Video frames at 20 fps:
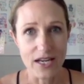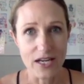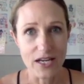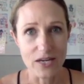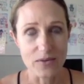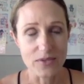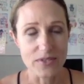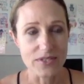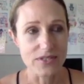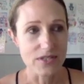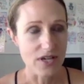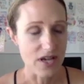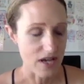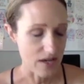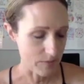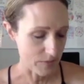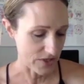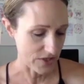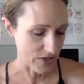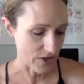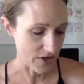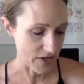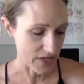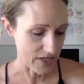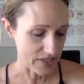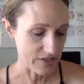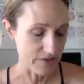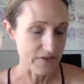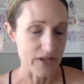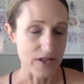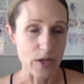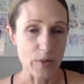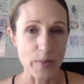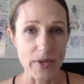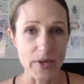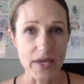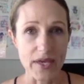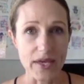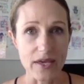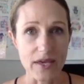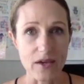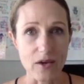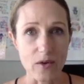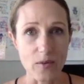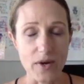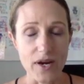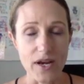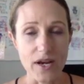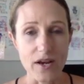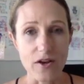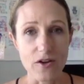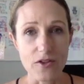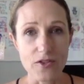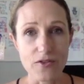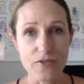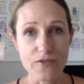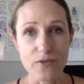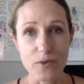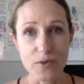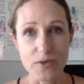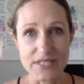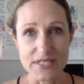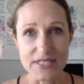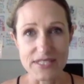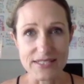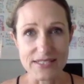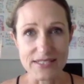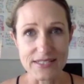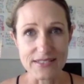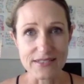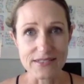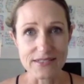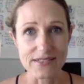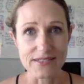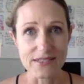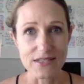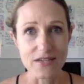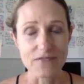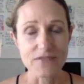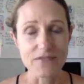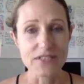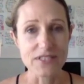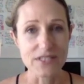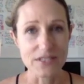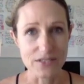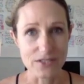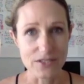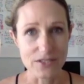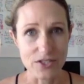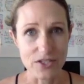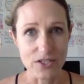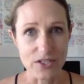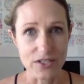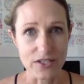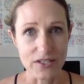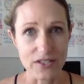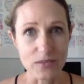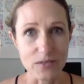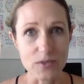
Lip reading: I was starting developing what I called the 4 seasons of sisterhood,